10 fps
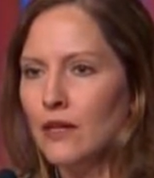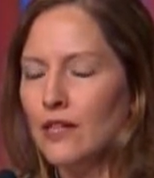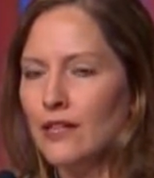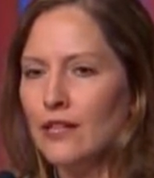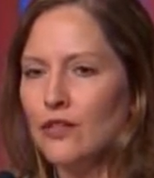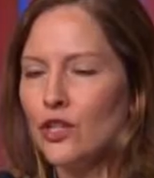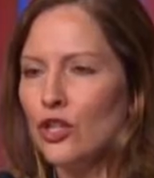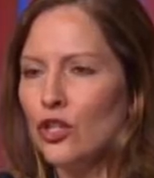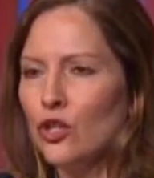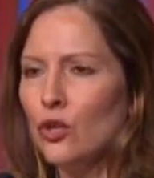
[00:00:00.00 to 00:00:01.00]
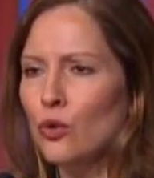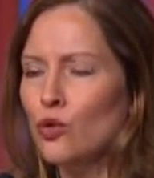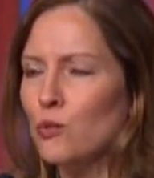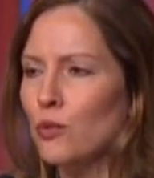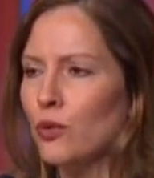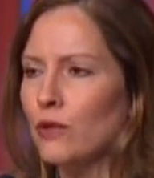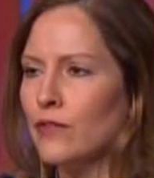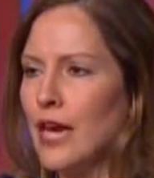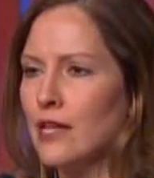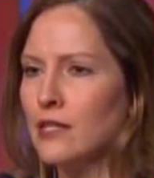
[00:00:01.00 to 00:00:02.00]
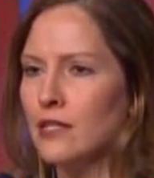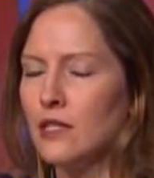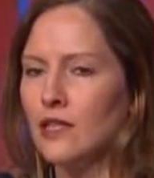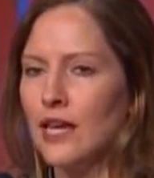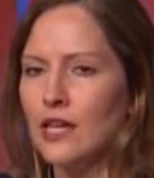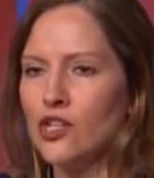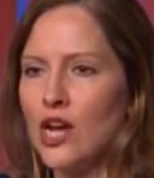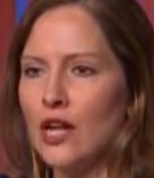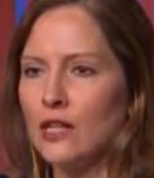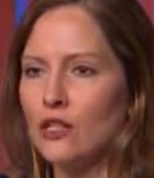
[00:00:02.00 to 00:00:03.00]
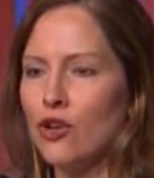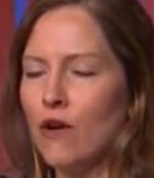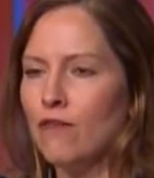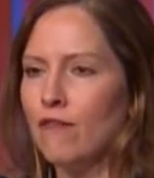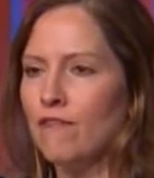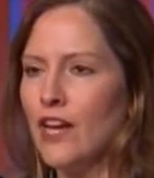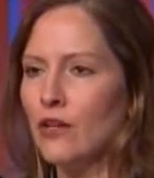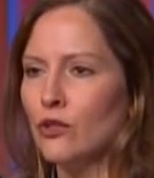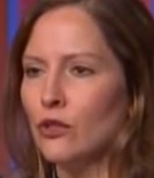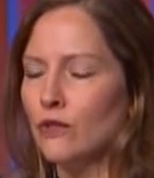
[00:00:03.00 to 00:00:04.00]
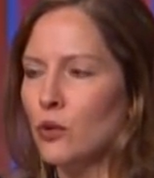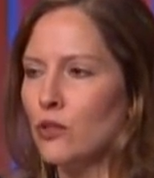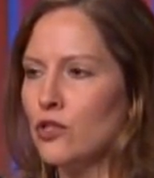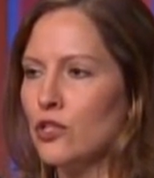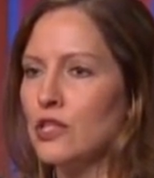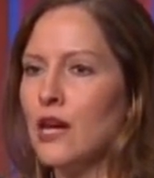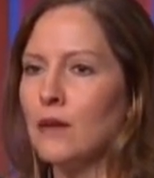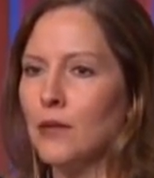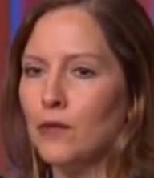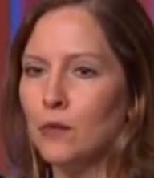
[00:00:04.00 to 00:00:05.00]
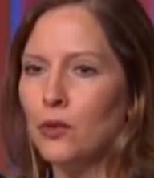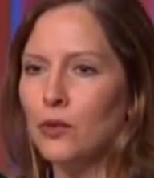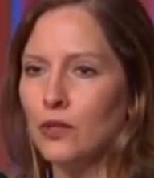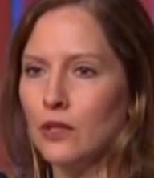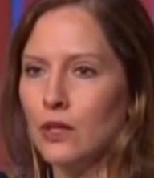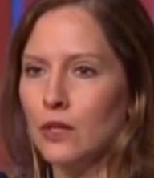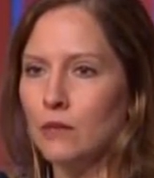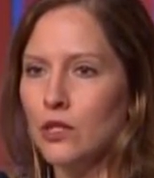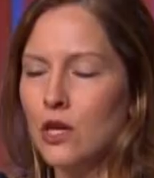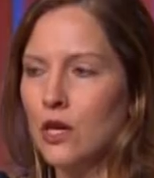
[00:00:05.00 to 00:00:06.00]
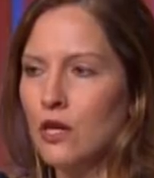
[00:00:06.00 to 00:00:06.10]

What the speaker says: that there's a huge pool of cases that they can challenge for failure of lawyers to timely report the claims.